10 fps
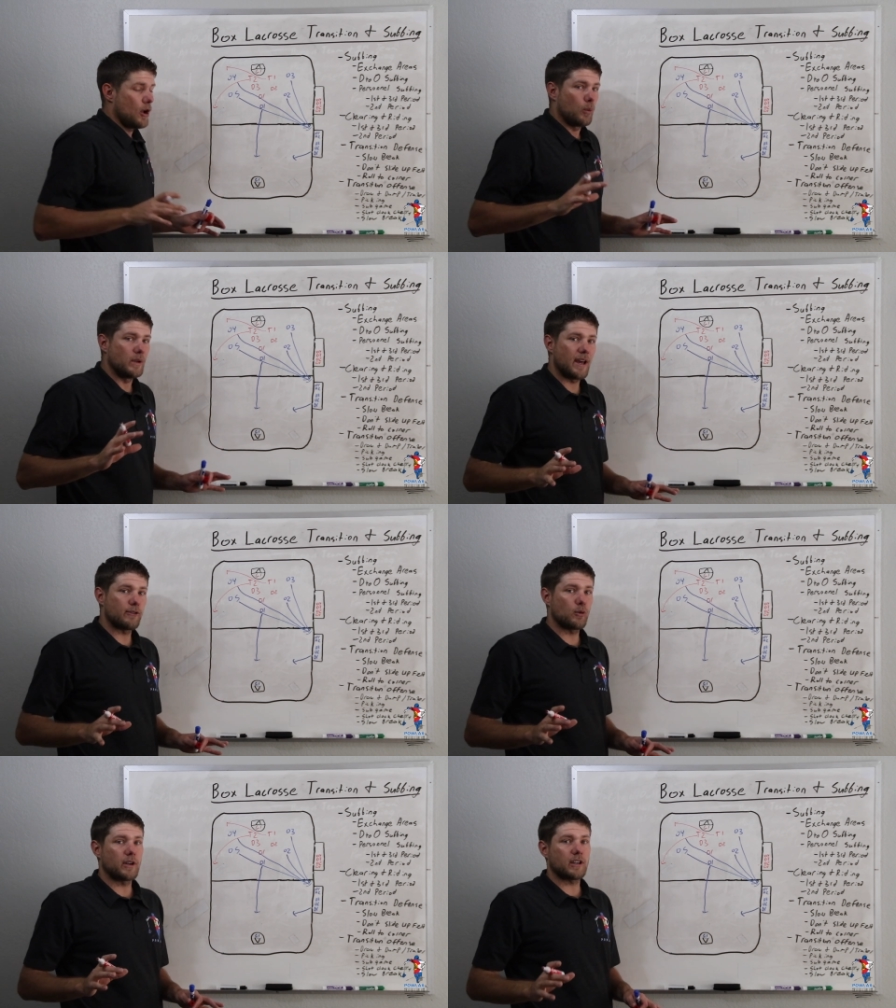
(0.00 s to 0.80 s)
We
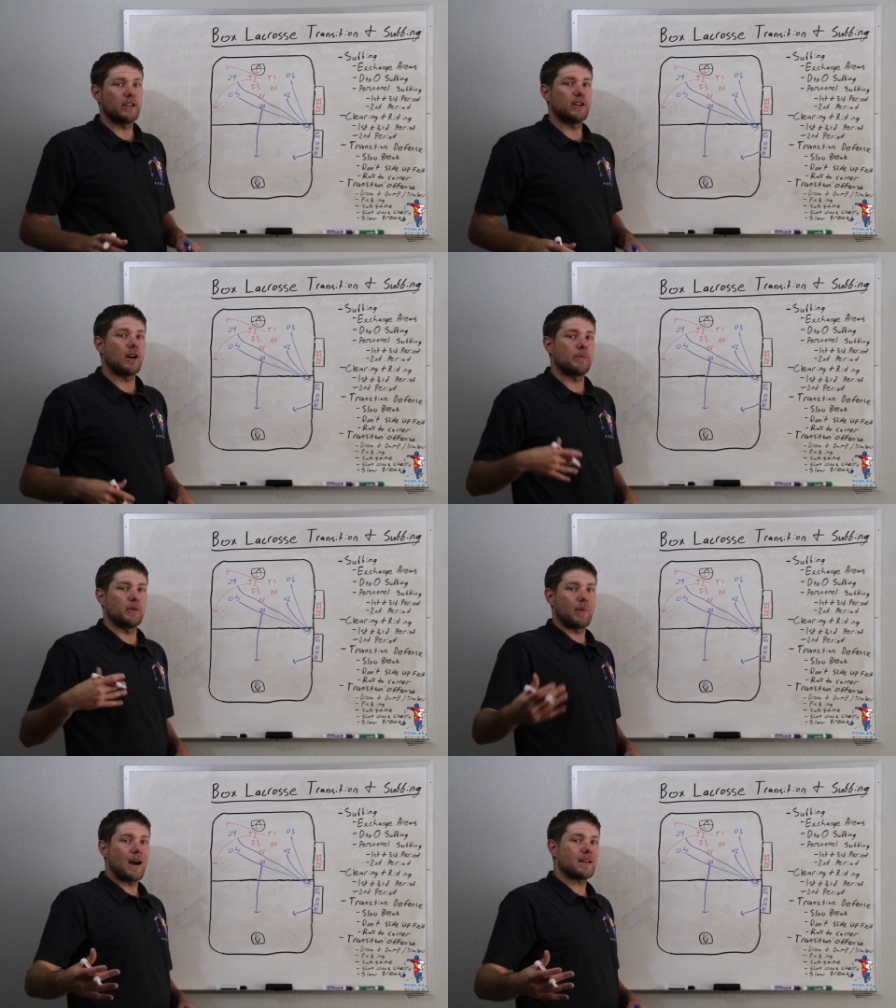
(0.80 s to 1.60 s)
never want to clear up the
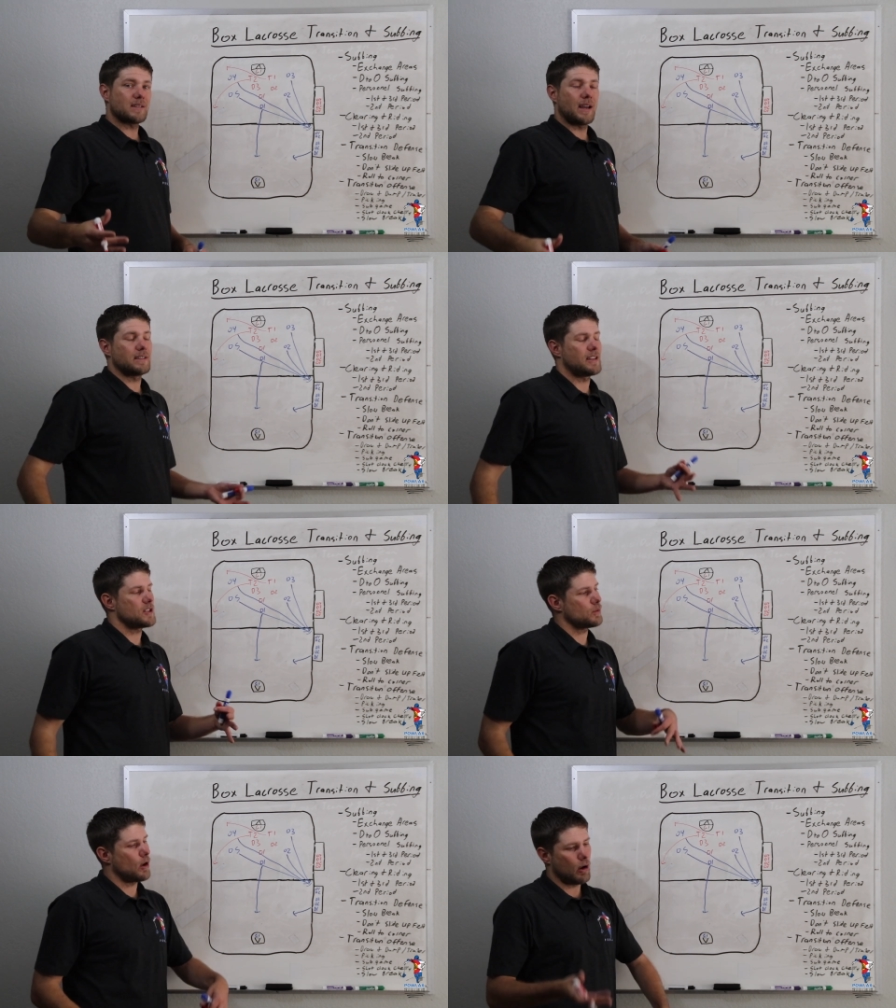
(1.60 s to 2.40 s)
box side because
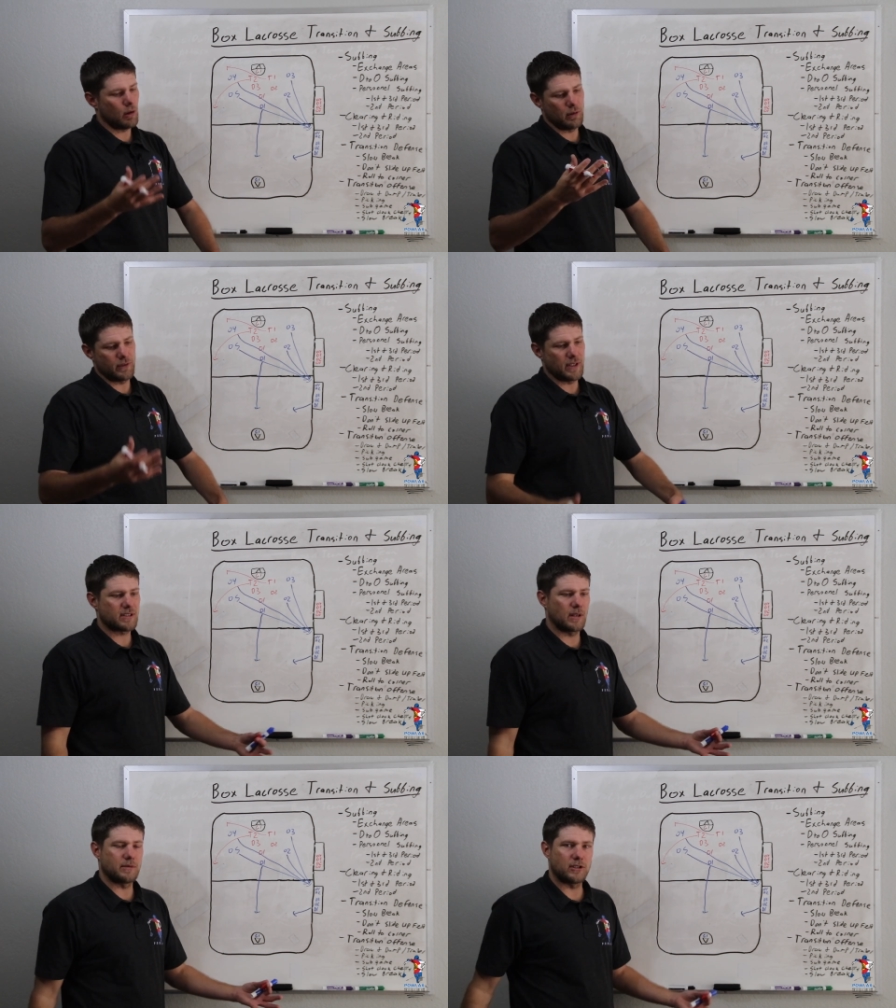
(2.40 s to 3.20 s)
that's where all of these
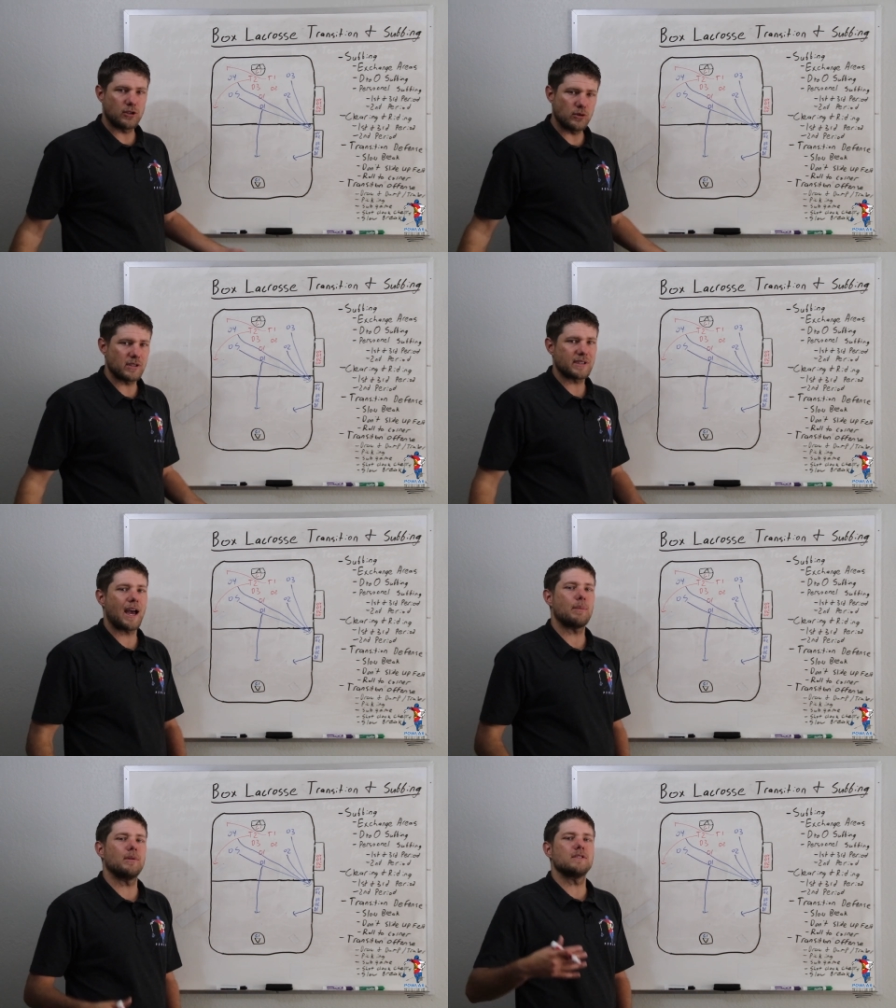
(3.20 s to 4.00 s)
substitutions
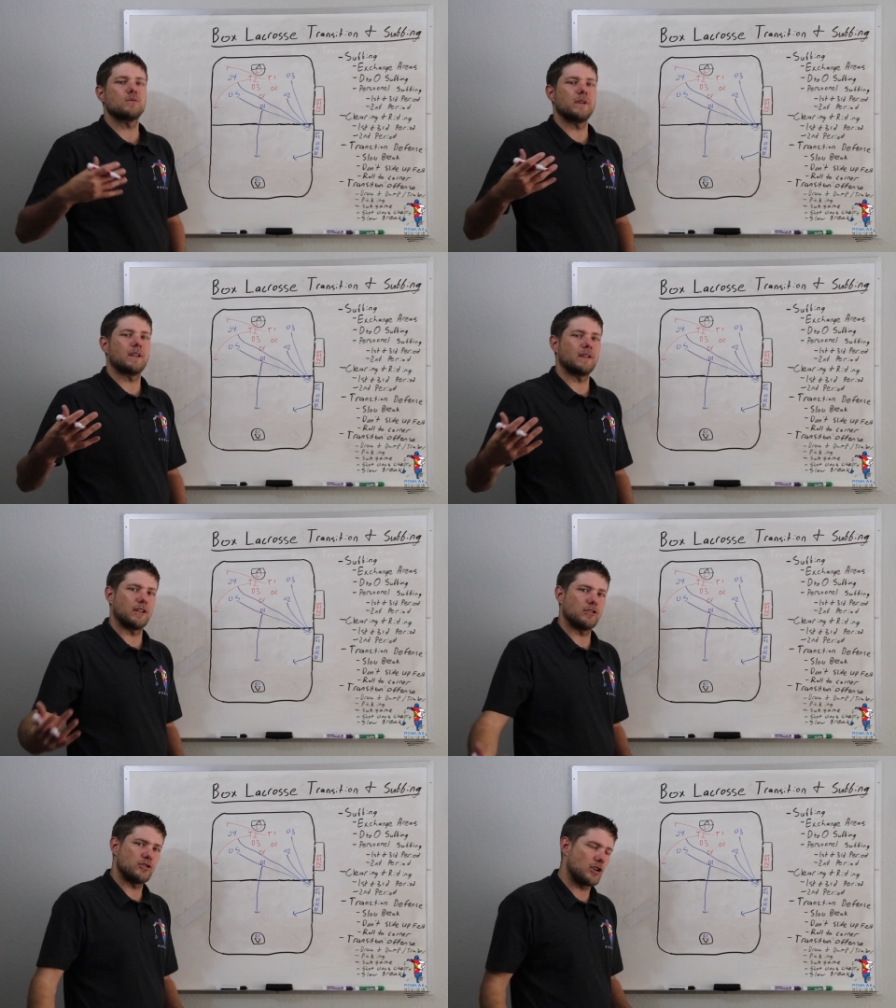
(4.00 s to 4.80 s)
happens. We can
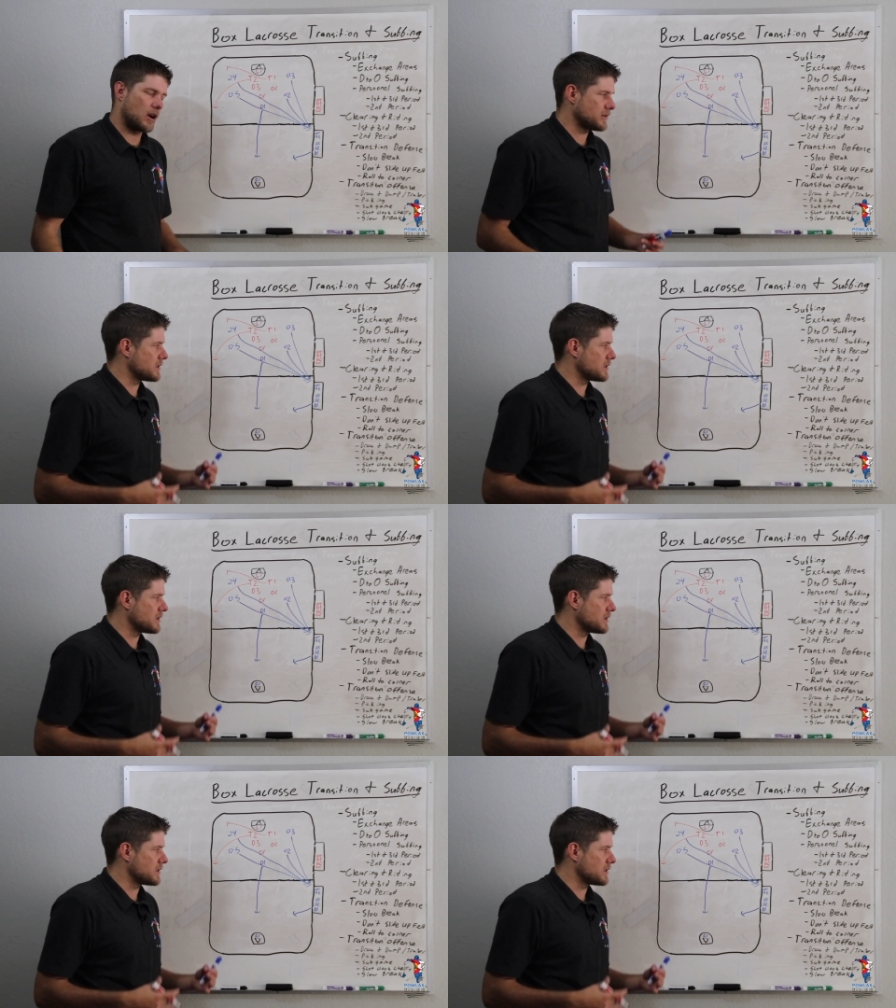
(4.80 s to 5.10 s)
get jumped.